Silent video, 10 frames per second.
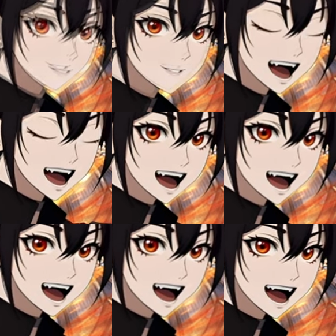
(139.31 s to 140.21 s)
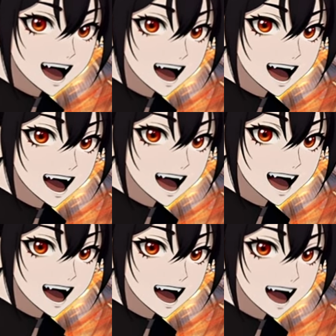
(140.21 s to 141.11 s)
Rio, she's at
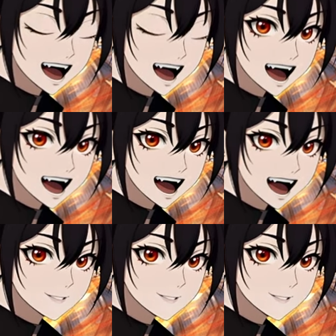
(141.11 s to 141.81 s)
110.